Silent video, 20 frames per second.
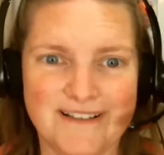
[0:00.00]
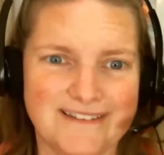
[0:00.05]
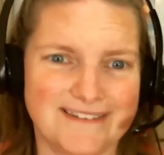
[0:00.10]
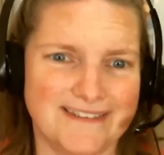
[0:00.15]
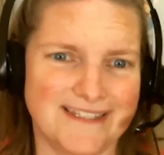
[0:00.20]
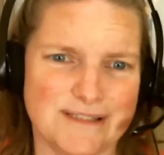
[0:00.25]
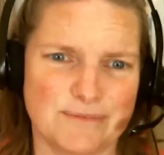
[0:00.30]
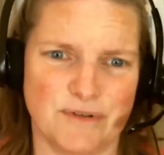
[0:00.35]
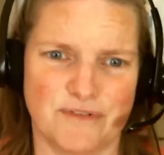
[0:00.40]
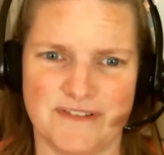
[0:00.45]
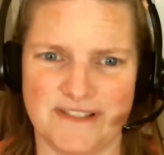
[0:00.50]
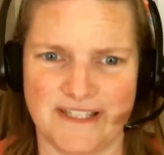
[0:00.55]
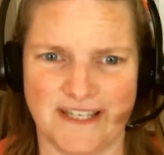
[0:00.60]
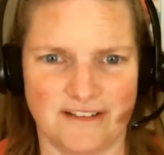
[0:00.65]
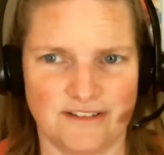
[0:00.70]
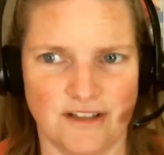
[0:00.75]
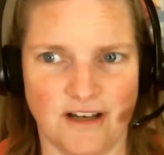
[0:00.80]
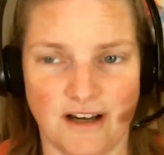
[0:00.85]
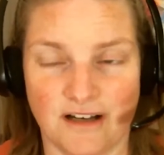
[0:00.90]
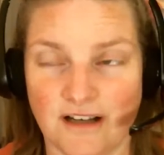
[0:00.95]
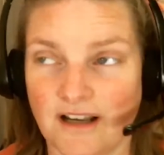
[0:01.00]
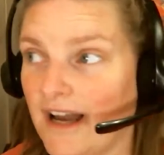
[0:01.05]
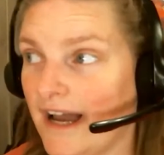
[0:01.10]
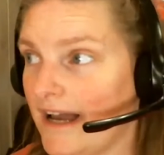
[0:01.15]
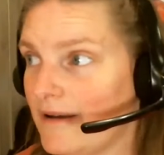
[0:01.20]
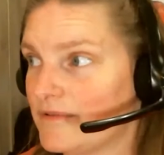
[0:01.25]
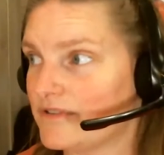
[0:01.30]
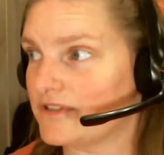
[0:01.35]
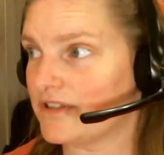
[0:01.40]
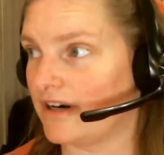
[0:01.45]
This movie's getting long.
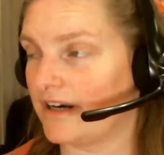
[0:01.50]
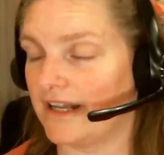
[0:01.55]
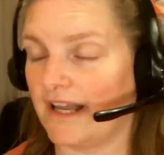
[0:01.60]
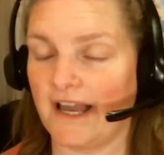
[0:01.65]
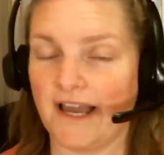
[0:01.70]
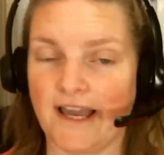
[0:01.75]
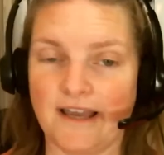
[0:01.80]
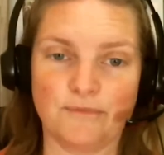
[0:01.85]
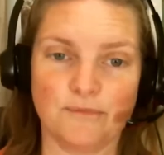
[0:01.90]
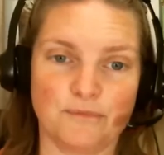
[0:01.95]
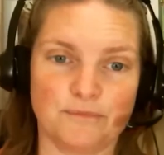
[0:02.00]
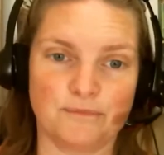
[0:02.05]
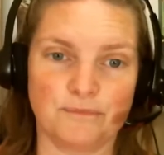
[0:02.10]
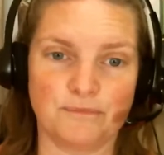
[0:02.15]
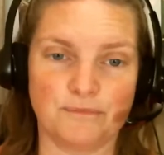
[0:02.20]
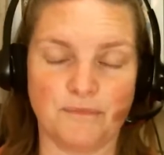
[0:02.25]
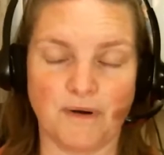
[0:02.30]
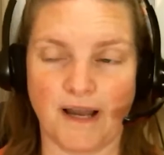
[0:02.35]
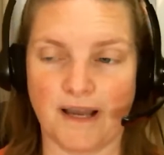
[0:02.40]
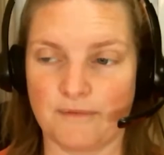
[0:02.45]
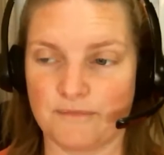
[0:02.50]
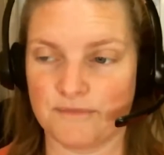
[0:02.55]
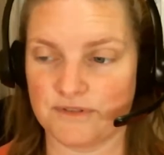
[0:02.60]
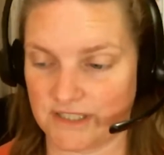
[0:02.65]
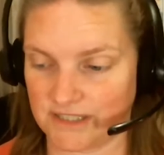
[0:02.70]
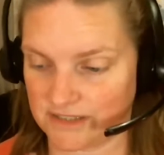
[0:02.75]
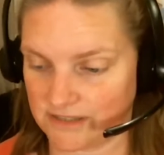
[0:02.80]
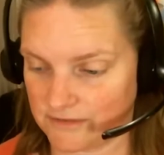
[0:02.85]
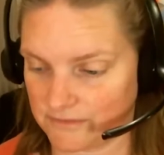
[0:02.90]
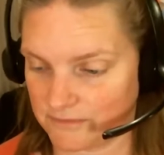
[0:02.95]
I'm sorry. I'm
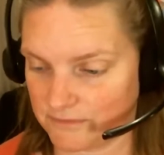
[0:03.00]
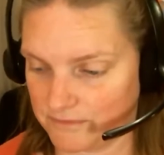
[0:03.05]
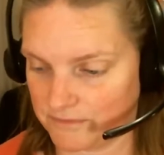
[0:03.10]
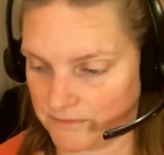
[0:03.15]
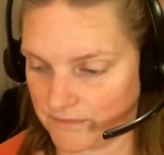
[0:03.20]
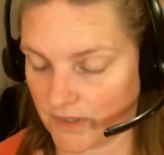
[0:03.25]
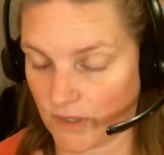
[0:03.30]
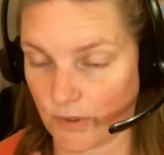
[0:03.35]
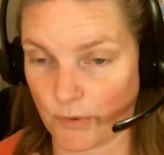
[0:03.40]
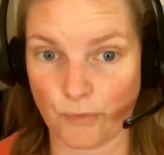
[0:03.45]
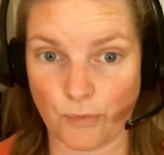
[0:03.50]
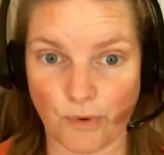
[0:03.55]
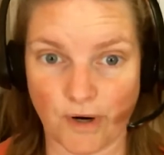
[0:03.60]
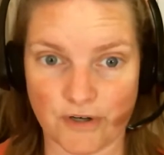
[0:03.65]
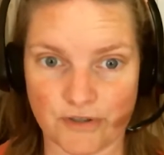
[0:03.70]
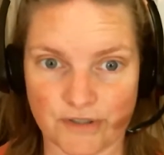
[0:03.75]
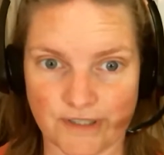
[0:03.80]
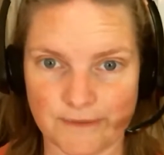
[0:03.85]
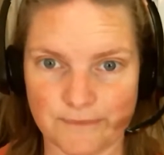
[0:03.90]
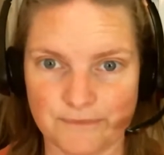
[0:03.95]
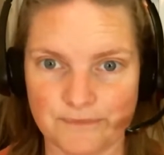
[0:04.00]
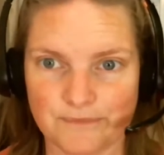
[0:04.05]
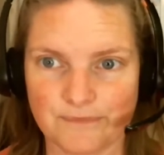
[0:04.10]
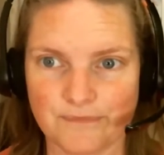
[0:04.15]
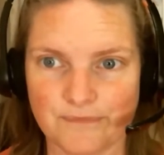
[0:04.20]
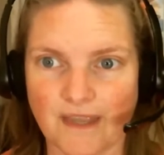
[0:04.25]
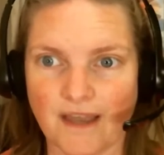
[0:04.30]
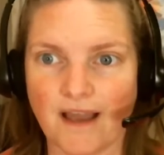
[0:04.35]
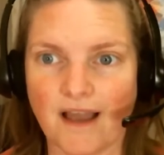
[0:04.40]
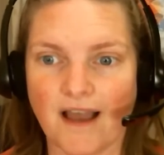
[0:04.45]
just wandering.
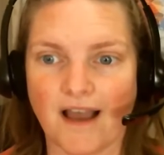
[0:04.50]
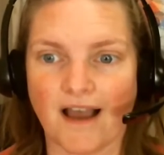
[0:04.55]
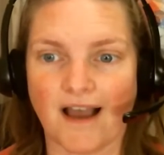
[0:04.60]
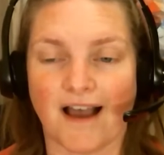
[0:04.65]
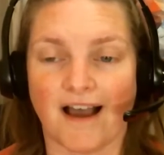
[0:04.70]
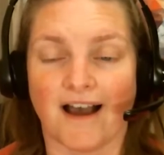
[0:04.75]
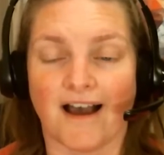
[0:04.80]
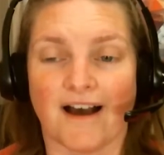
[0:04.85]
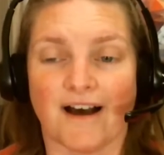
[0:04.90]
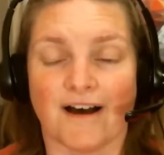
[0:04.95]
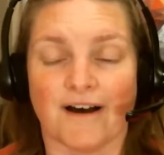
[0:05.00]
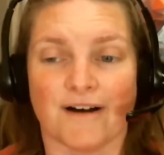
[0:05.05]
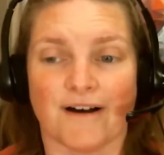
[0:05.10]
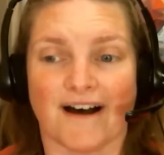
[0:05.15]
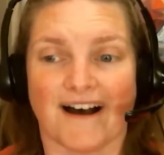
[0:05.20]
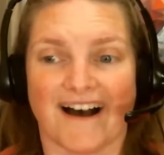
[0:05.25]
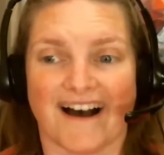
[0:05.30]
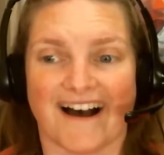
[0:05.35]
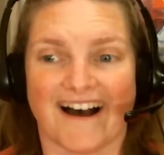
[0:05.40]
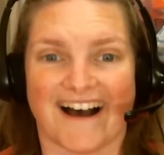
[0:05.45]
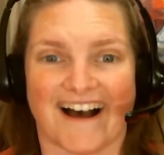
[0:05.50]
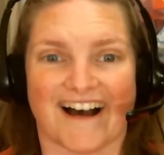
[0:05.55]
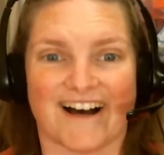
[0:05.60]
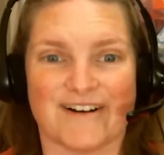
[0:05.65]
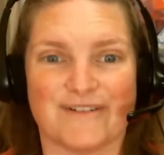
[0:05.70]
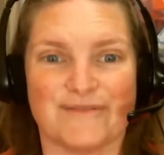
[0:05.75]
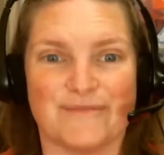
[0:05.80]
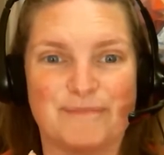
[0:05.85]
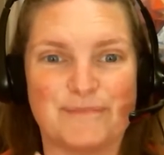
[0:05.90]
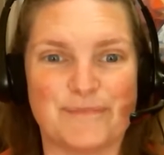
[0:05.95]

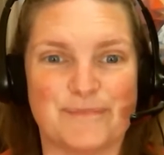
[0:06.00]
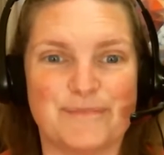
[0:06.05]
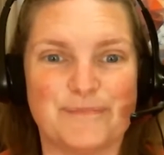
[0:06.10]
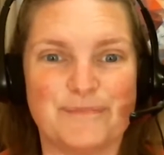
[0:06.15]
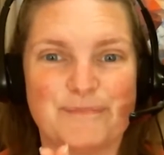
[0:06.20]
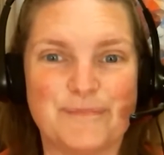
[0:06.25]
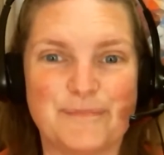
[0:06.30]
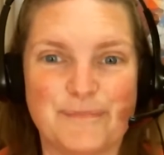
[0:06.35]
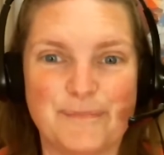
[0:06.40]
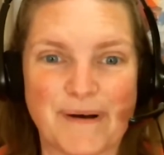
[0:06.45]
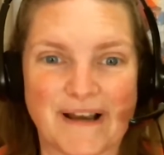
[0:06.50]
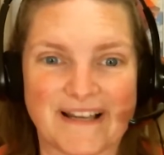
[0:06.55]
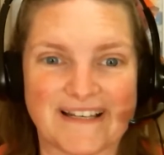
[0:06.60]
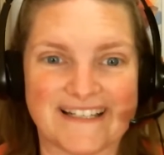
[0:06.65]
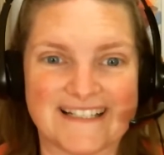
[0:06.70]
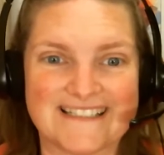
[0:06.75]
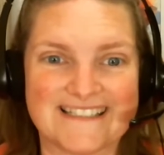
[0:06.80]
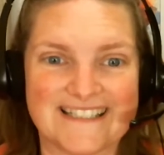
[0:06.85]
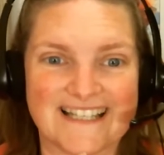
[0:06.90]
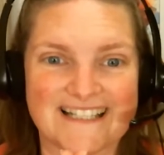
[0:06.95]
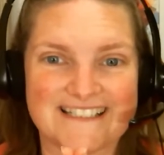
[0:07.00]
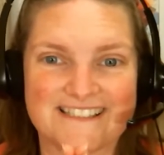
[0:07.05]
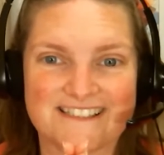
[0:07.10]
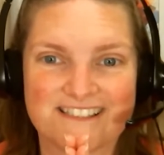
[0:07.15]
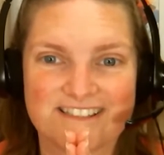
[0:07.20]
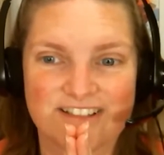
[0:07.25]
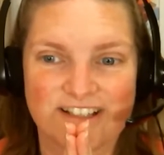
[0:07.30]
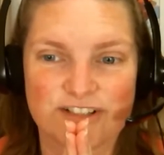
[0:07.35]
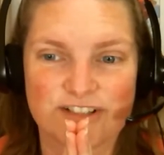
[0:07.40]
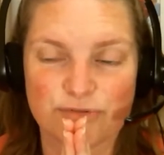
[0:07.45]
But
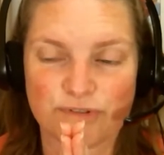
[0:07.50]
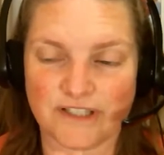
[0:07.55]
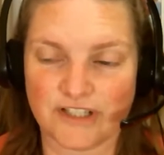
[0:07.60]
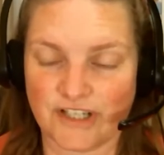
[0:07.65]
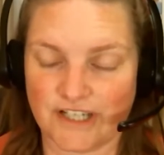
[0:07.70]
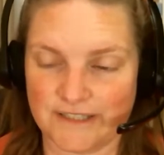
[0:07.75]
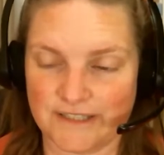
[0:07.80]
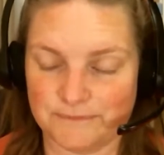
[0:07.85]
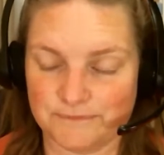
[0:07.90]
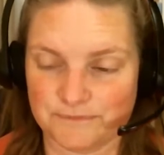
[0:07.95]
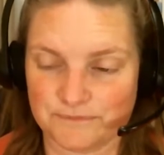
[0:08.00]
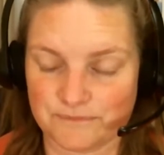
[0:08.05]
it's really good.